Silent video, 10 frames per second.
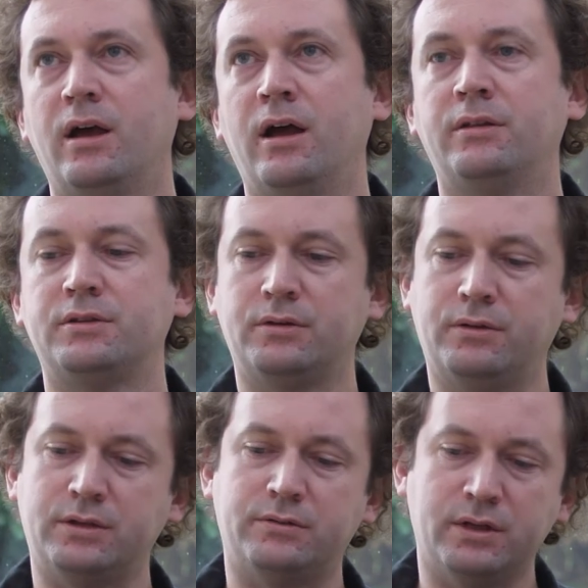And so
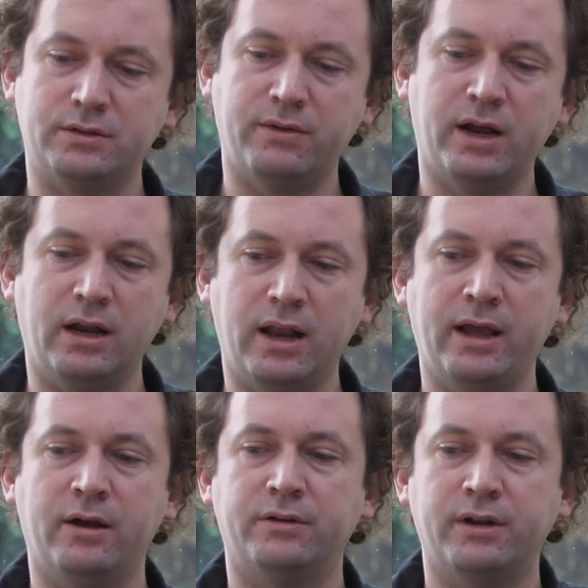it's very
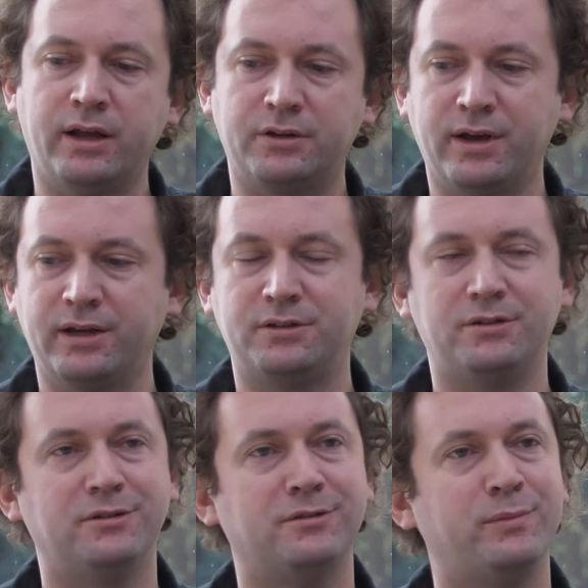layered. And I tried
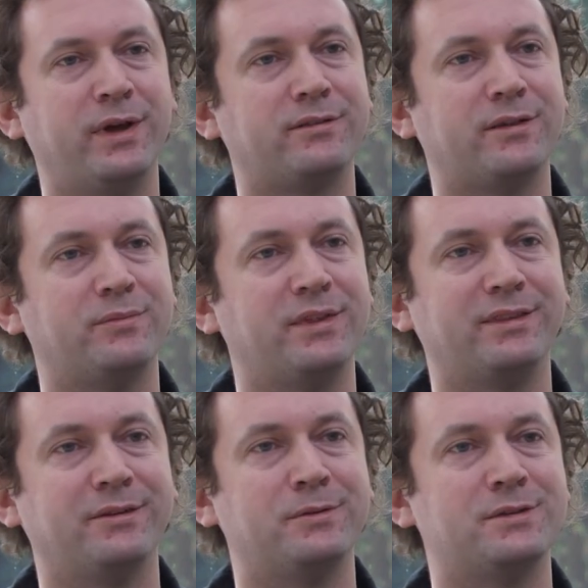to make
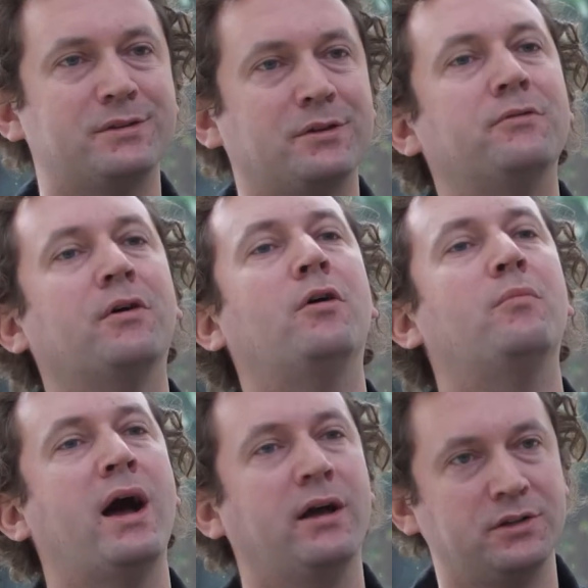something that was a sort of a
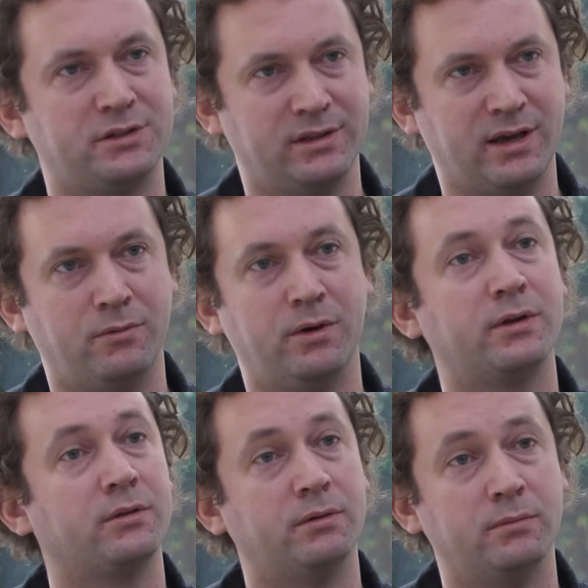homage to that
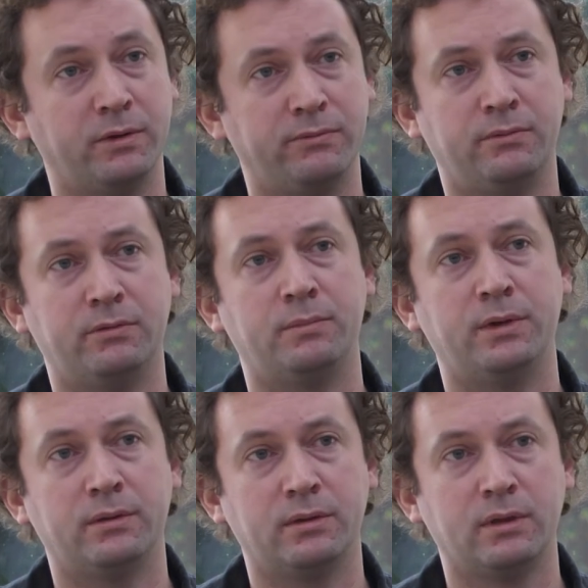work. It's one of my favorite
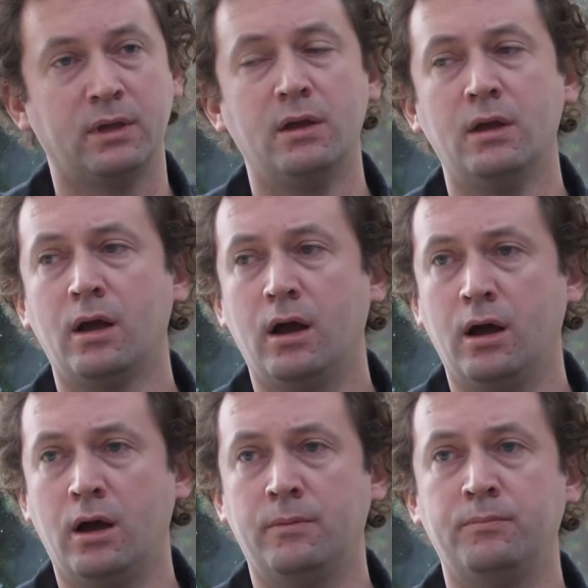pieces.
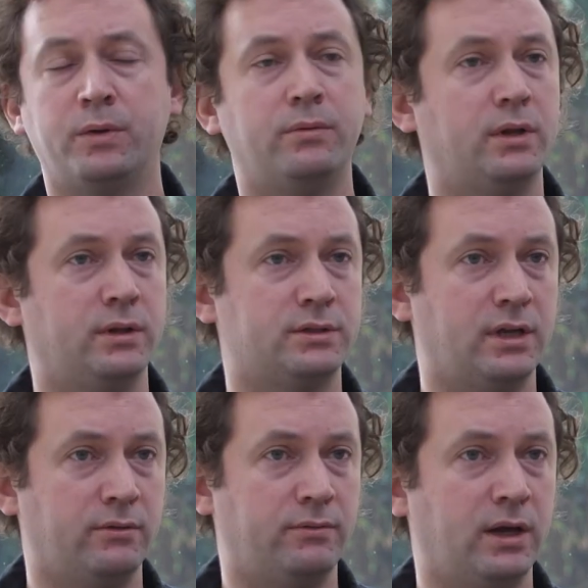But
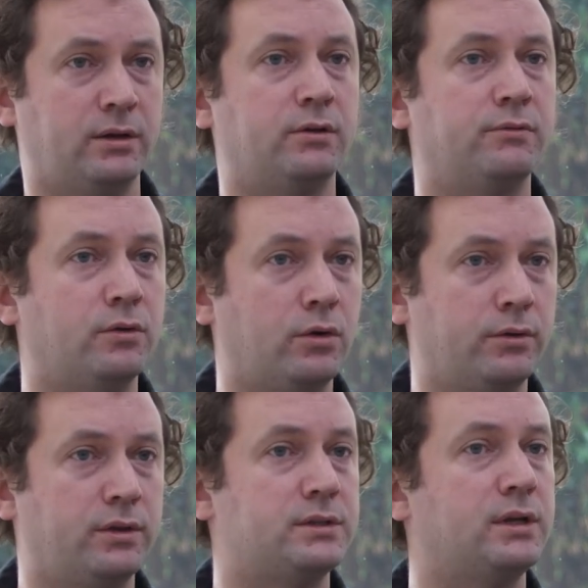instead of the idea of
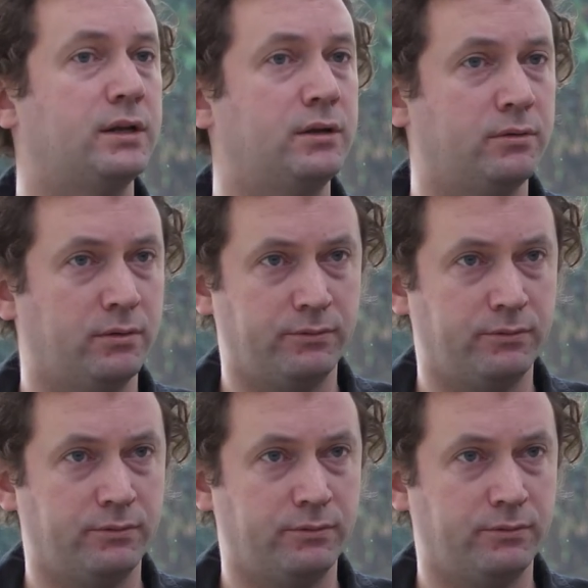north, it's the idea of the